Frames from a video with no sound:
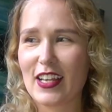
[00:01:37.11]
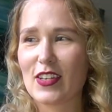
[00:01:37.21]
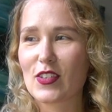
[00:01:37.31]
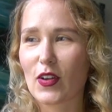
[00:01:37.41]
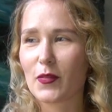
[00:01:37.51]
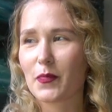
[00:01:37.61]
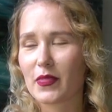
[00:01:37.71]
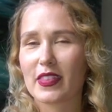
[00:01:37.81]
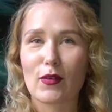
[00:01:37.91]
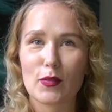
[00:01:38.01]
So
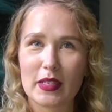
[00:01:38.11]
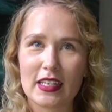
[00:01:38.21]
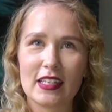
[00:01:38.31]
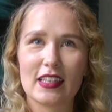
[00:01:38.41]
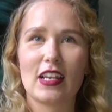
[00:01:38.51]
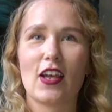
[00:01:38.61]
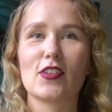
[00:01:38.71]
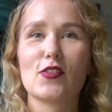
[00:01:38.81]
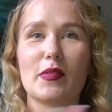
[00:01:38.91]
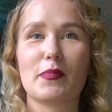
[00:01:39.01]
that will be the
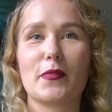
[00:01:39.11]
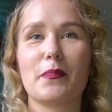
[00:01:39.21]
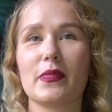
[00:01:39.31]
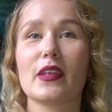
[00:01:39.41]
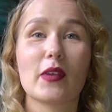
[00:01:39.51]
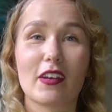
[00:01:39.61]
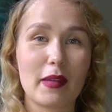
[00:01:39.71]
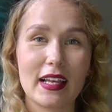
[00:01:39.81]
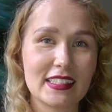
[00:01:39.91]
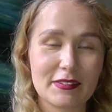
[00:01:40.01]
last trip that we have
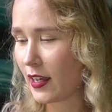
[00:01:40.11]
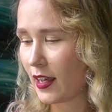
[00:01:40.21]
planned.